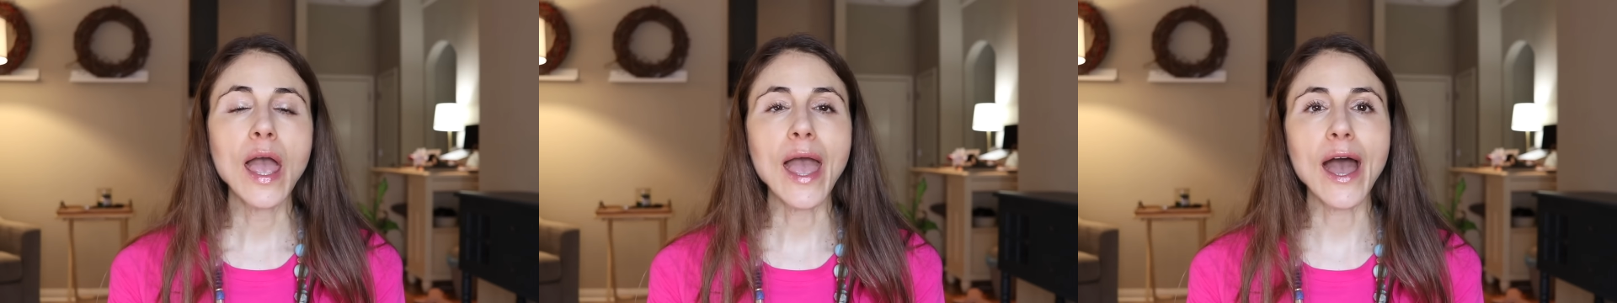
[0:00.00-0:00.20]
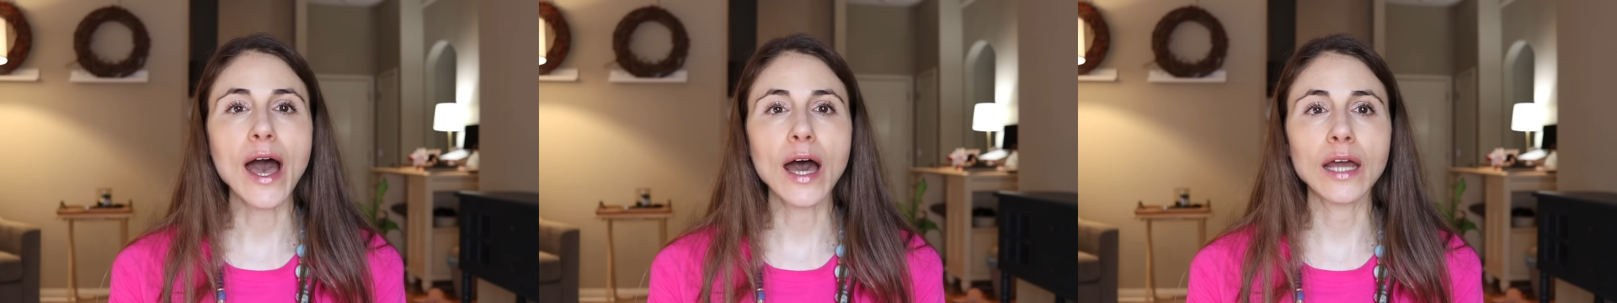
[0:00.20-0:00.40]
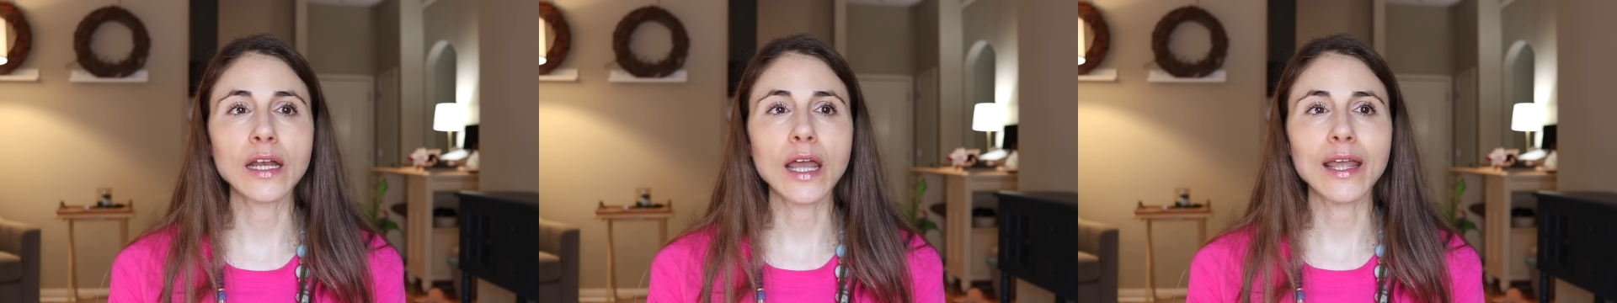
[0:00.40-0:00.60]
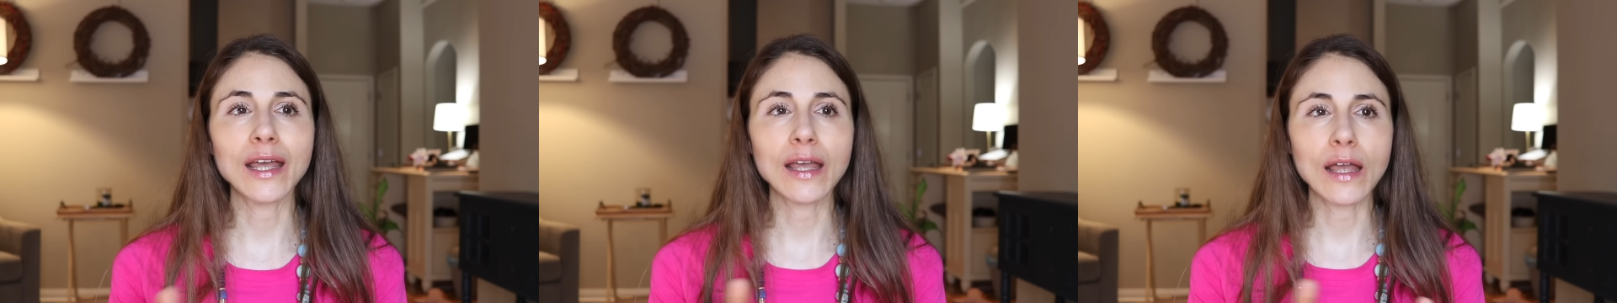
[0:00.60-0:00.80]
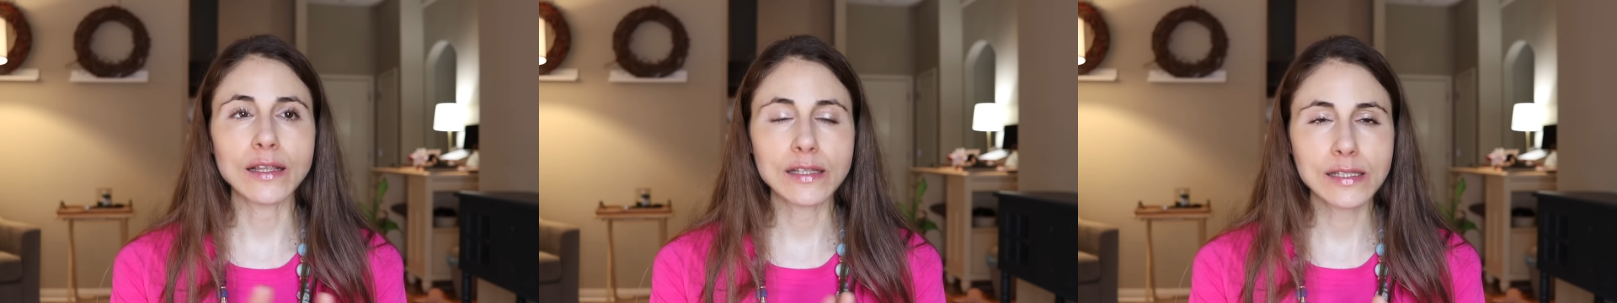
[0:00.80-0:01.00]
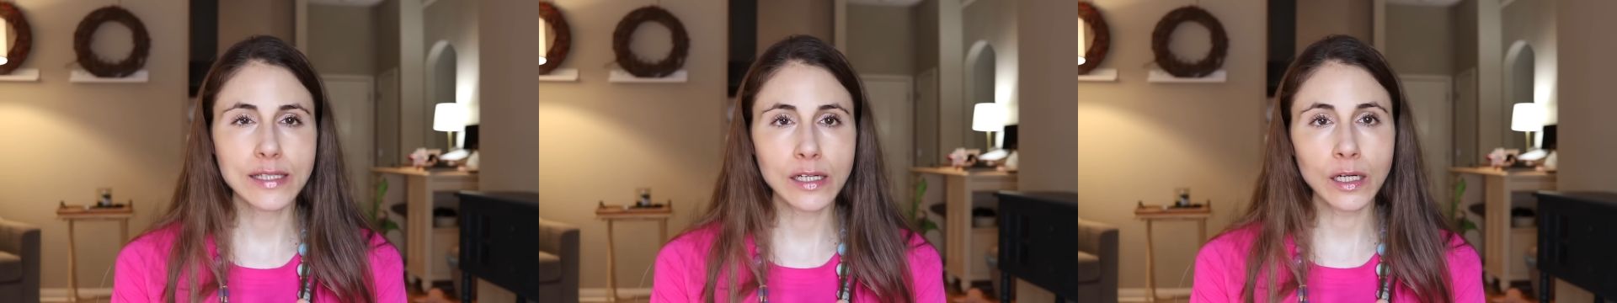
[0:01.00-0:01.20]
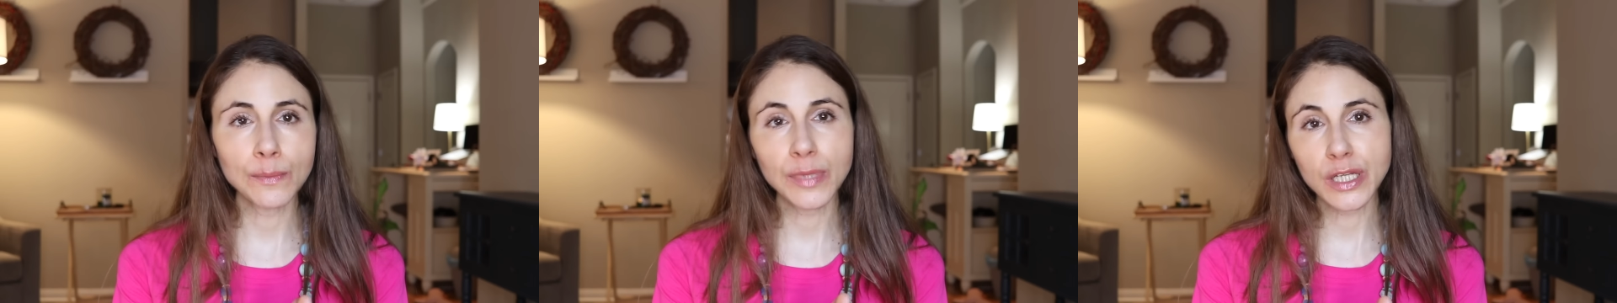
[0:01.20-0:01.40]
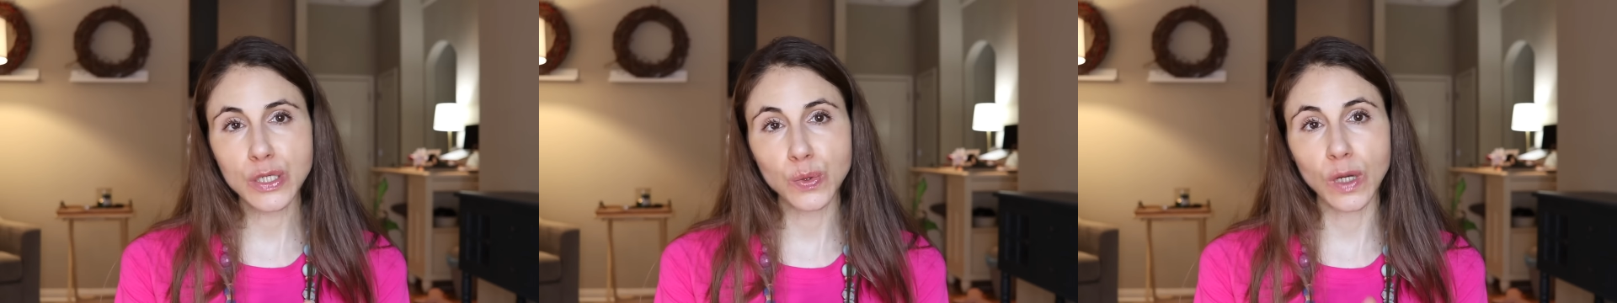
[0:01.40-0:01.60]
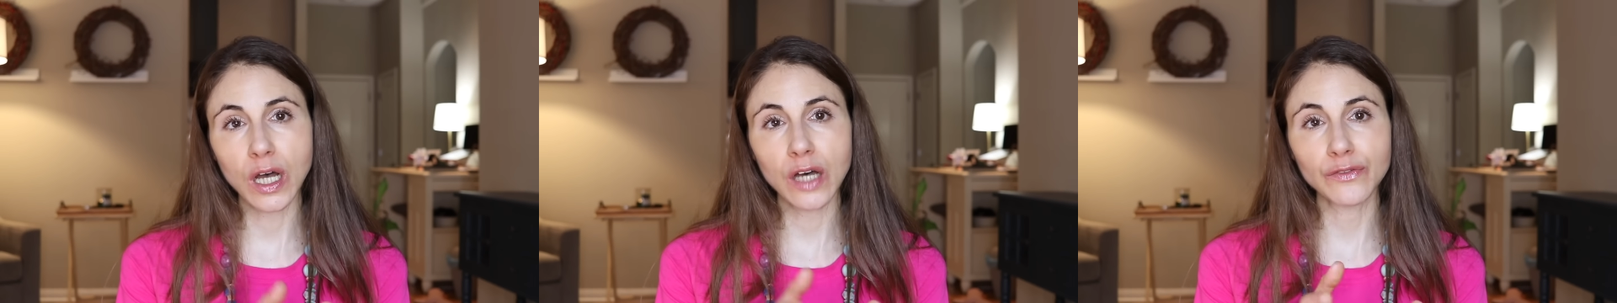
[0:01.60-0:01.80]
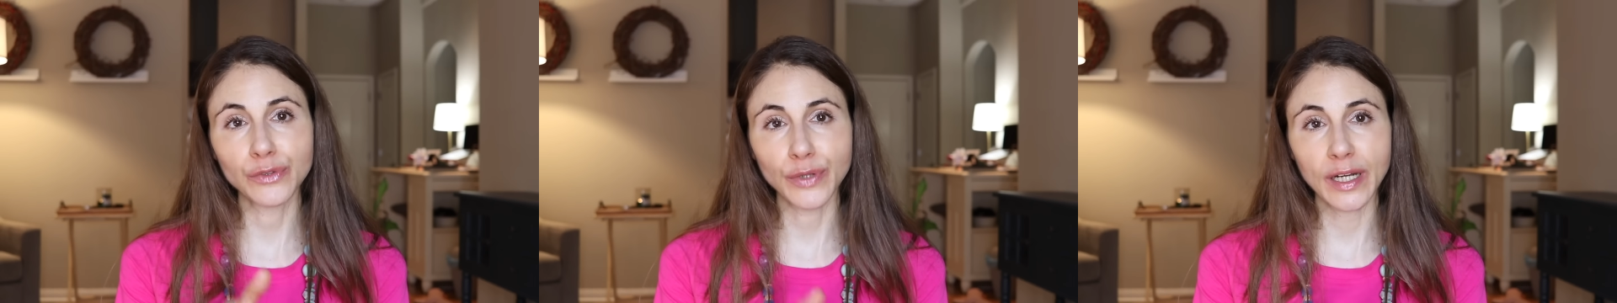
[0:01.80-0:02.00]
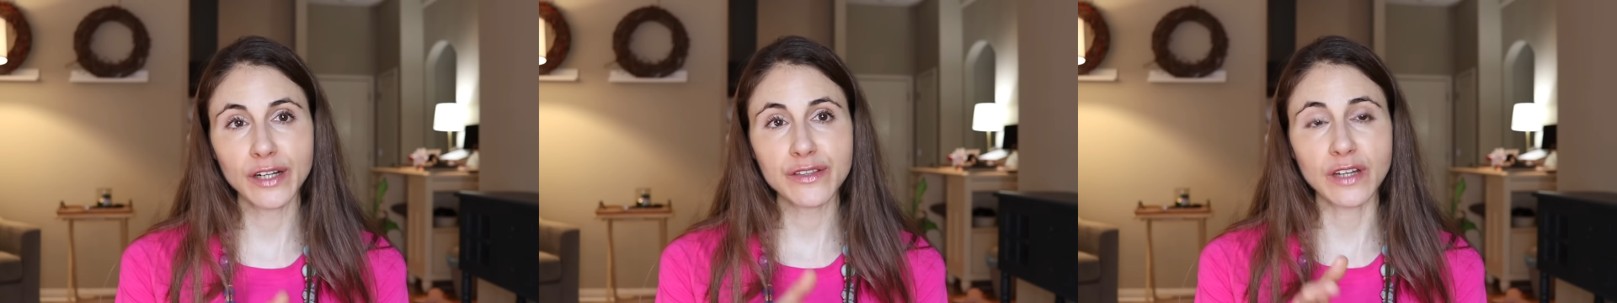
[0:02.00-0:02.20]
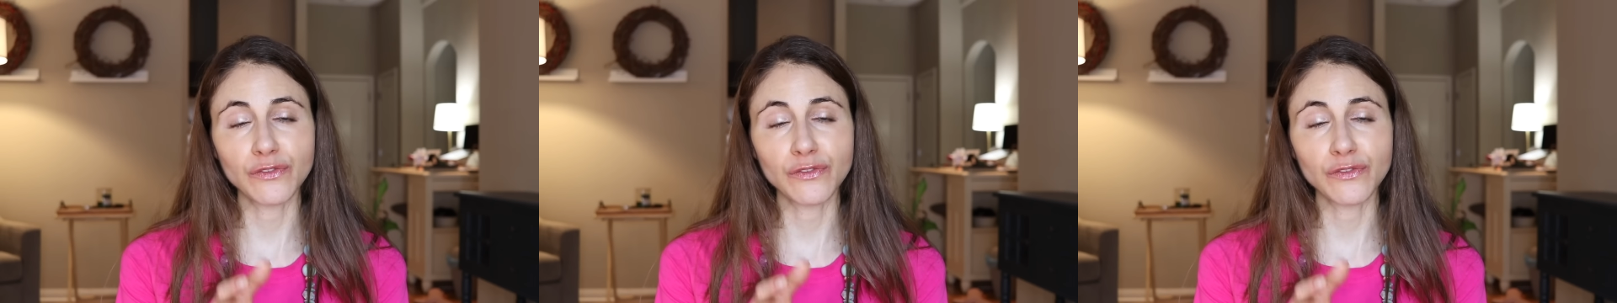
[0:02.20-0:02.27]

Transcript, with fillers: And Serum B12 greater